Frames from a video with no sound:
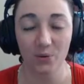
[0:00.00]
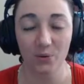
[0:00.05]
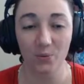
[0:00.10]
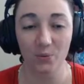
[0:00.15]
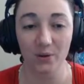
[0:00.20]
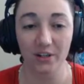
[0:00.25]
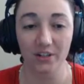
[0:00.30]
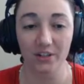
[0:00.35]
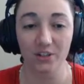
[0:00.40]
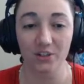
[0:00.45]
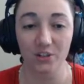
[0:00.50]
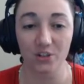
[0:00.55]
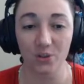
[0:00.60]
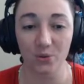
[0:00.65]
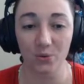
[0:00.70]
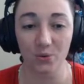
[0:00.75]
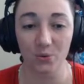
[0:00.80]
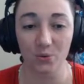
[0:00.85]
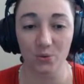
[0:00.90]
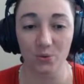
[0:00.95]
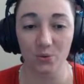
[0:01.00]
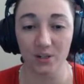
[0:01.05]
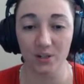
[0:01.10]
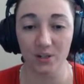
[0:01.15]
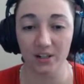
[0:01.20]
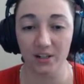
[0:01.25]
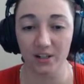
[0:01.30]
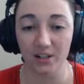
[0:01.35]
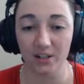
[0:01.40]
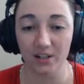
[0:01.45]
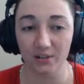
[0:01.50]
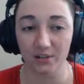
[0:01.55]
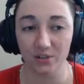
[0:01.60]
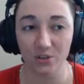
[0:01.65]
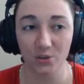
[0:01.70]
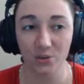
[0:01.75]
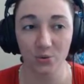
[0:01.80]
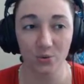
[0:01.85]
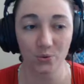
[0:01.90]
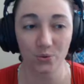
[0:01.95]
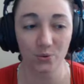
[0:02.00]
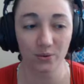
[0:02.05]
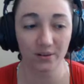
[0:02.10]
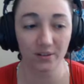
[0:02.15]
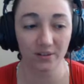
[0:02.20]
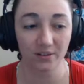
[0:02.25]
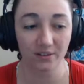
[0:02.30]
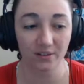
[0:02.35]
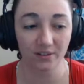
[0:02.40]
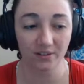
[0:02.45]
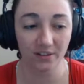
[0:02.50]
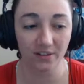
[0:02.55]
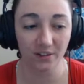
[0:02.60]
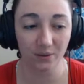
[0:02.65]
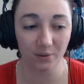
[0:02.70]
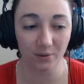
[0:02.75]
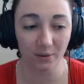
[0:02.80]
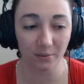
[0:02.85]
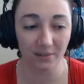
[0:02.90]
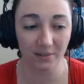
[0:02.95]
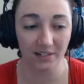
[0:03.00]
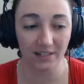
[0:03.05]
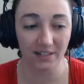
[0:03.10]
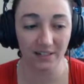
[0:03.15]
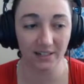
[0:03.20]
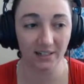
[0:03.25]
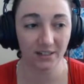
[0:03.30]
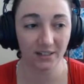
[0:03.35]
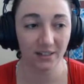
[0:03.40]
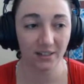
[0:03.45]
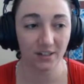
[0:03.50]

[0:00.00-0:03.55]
when you do the finger remedy,